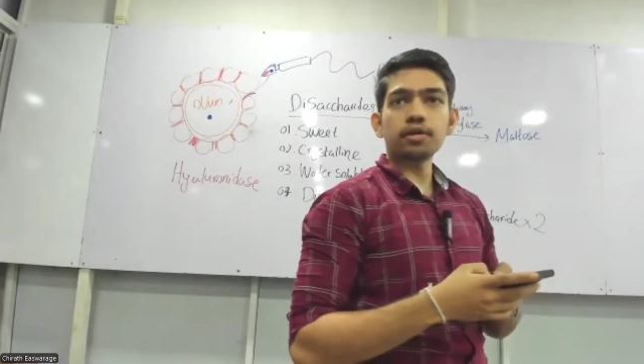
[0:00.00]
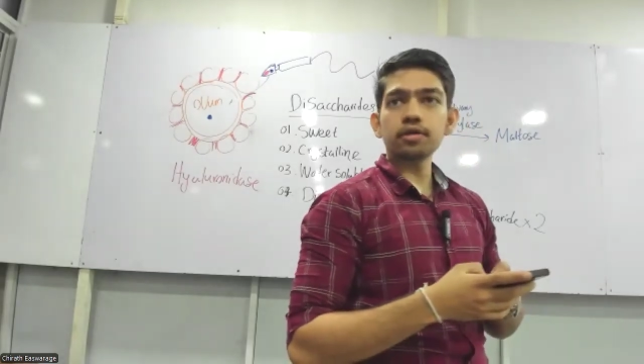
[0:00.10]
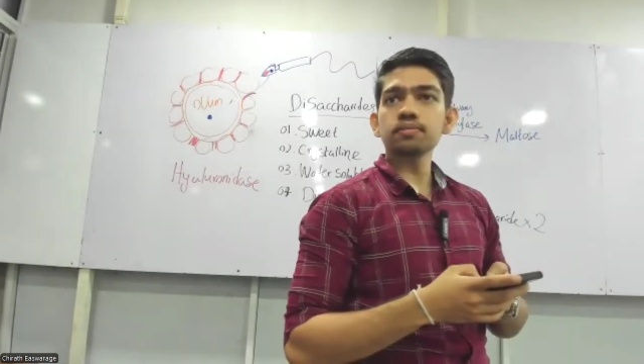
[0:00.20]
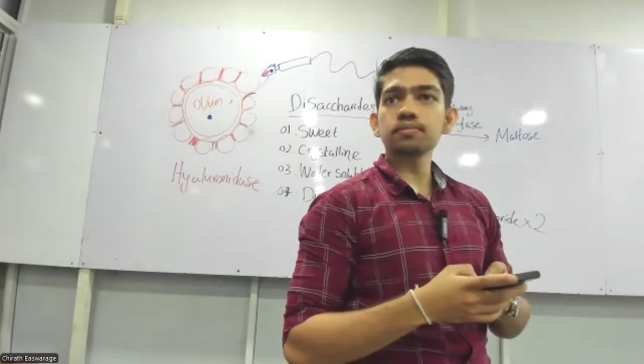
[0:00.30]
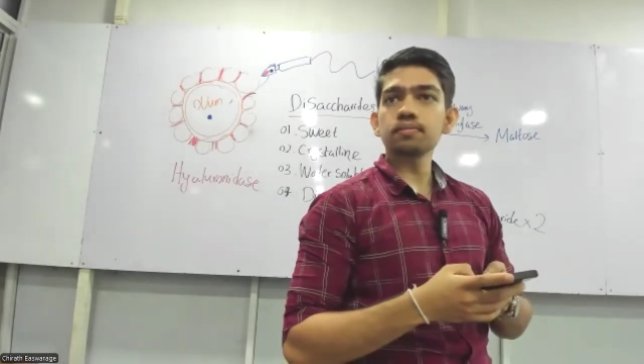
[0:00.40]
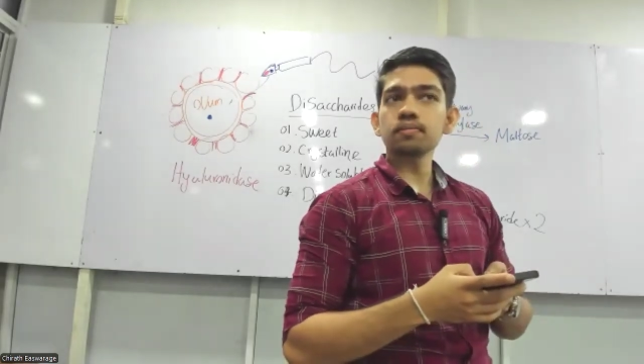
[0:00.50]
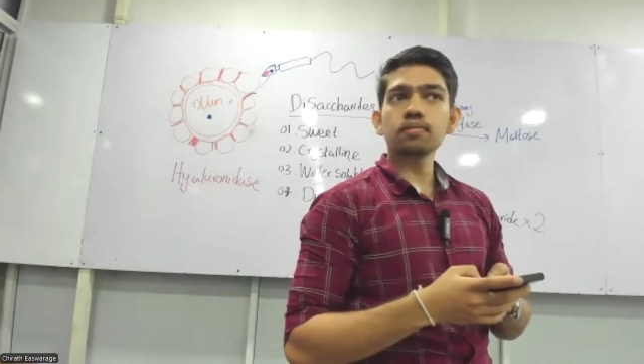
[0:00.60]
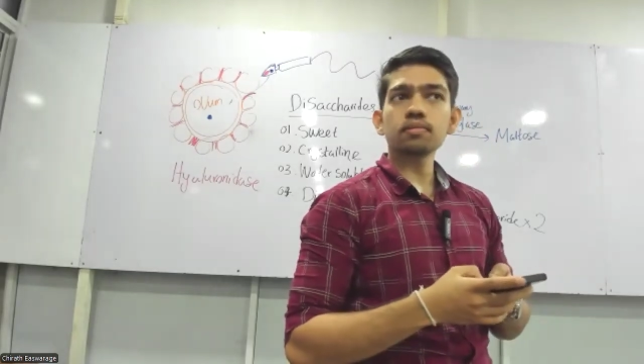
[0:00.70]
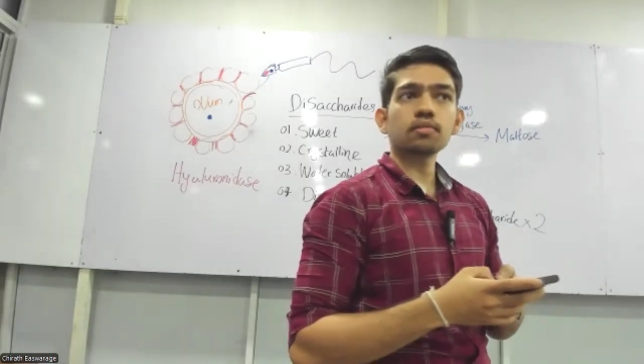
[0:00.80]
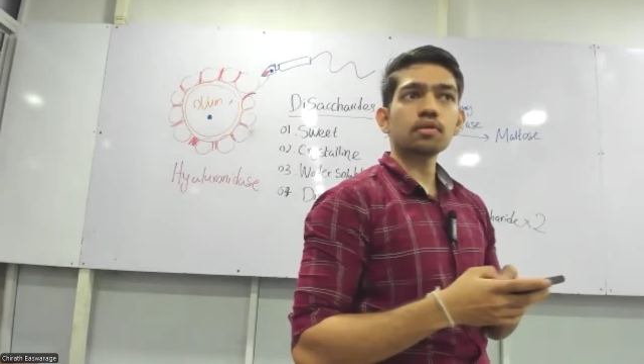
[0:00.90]
chitin.
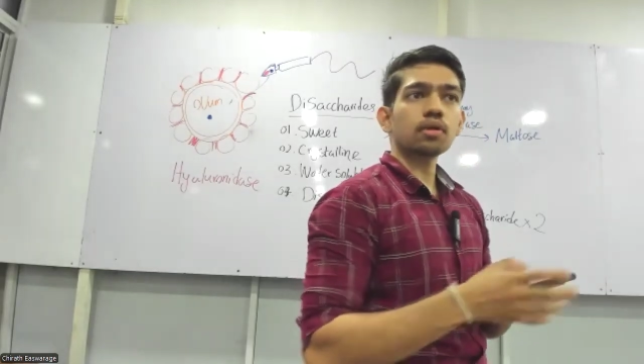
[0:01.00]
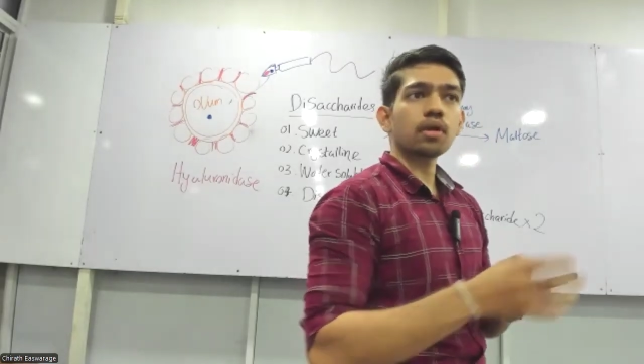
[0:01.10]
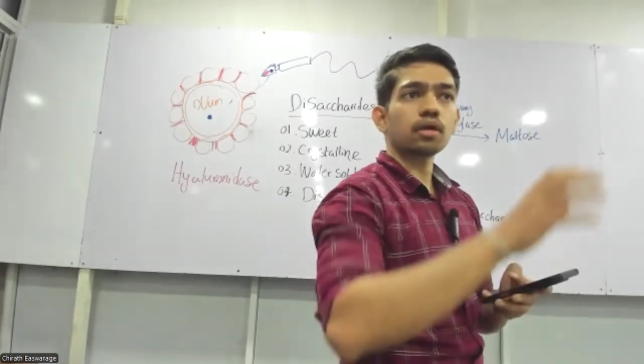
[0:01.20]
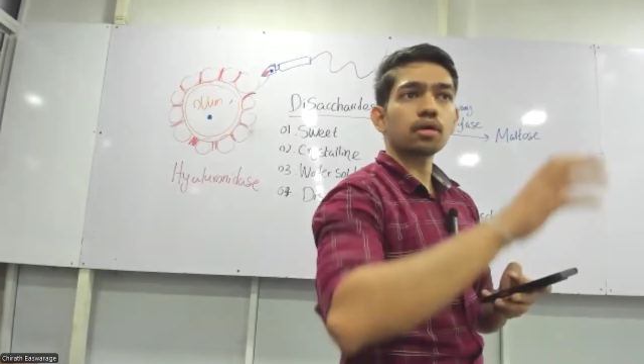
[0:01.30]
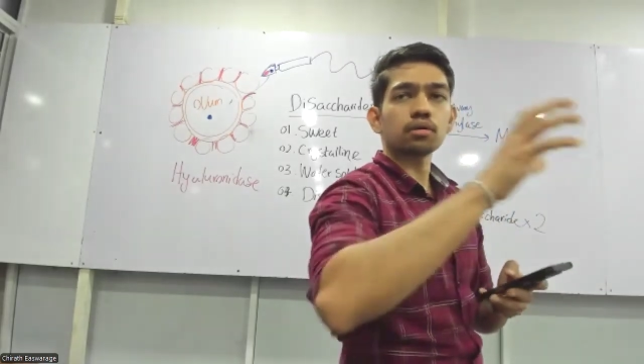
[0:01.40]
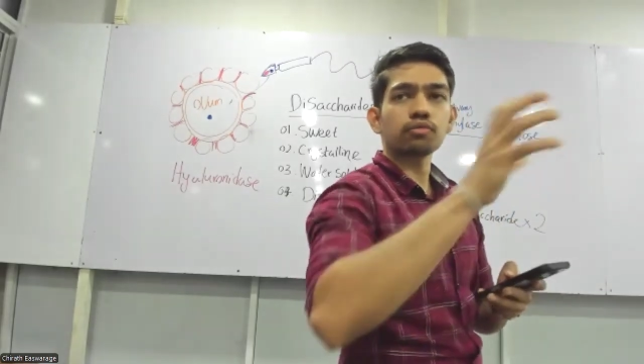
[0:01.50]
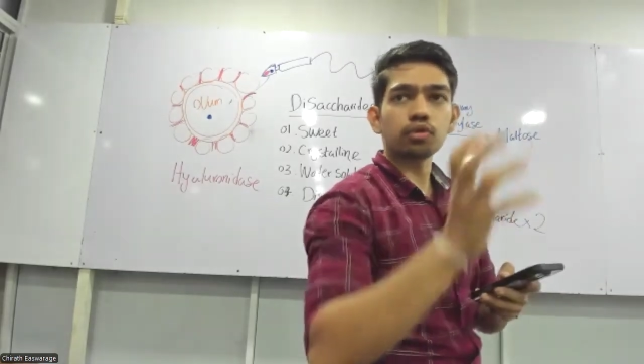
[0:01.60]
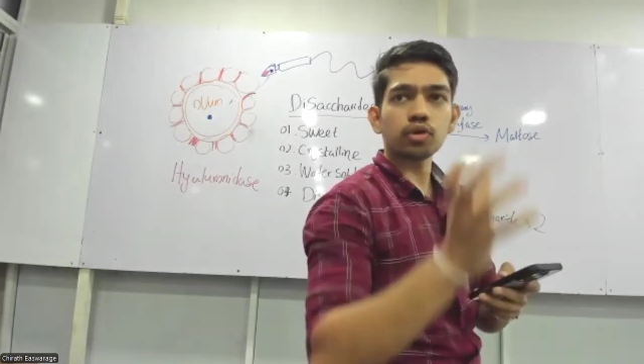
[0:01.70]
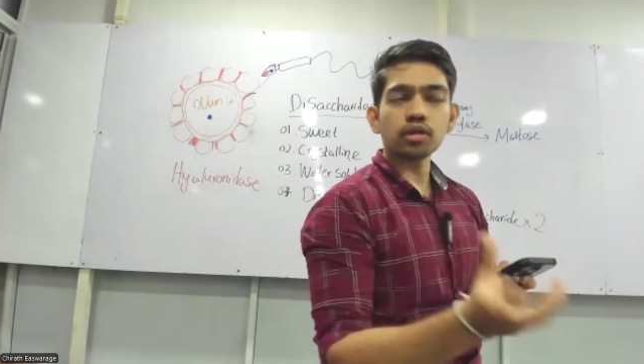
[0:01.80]
Like if you